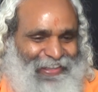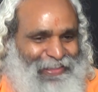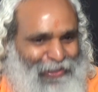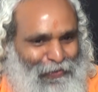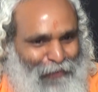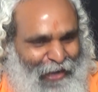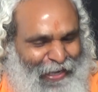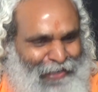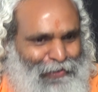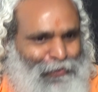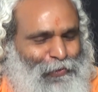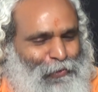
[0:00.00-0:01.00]
The
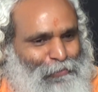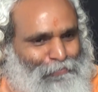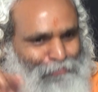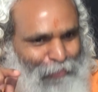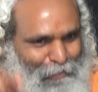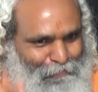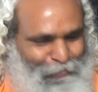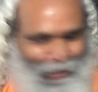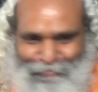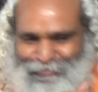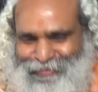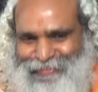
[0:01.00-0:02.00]
one who
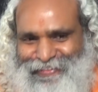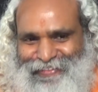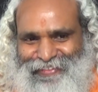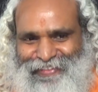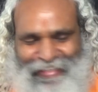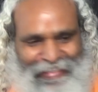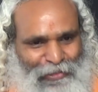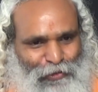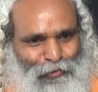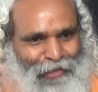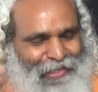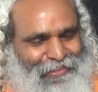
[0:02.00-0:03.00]
performs the
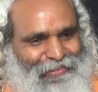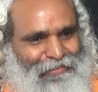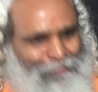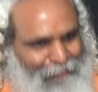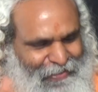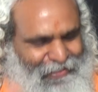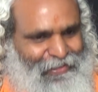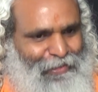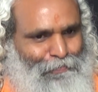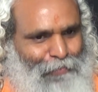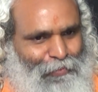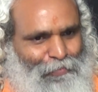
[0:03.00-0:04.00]
rituals, means
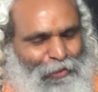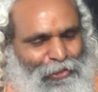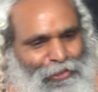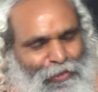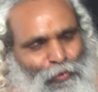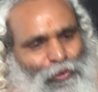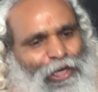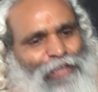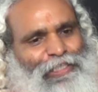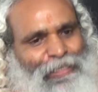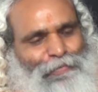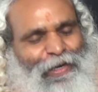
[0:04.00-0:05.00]
the person who
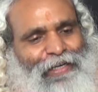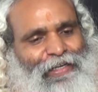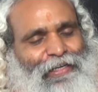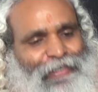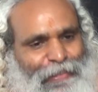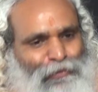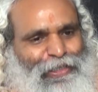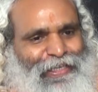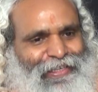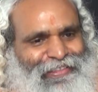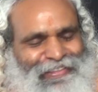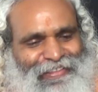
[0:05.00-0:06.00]
does different
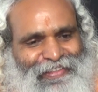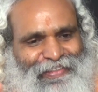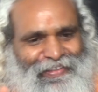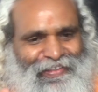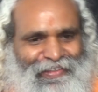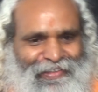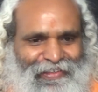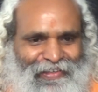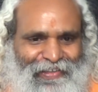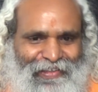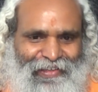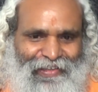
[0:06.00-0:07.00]
duties,
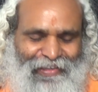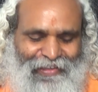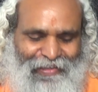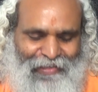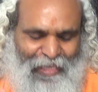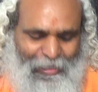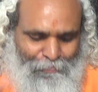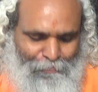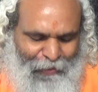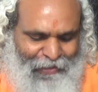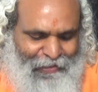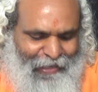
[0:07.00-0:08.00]

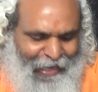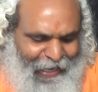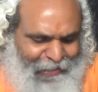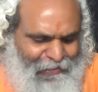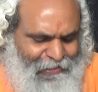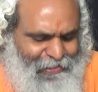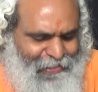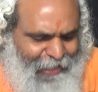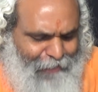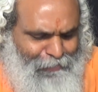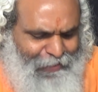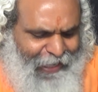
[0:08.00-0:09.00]
but at the
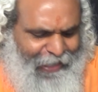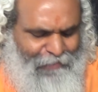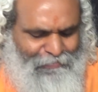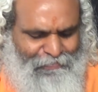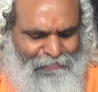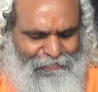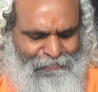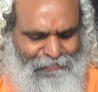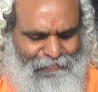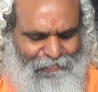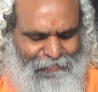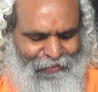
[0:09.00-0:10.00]
same time,
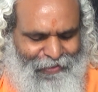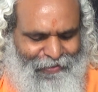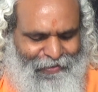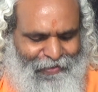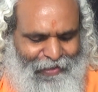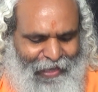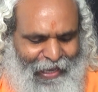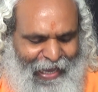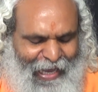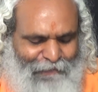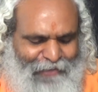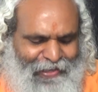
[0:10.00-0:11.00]

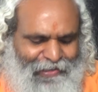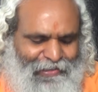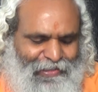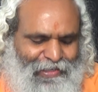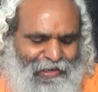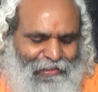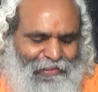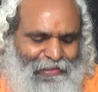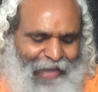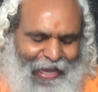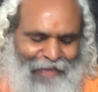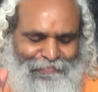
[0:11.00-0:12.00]
having
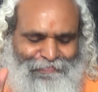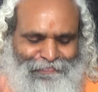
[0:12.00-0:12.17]
Sraddha.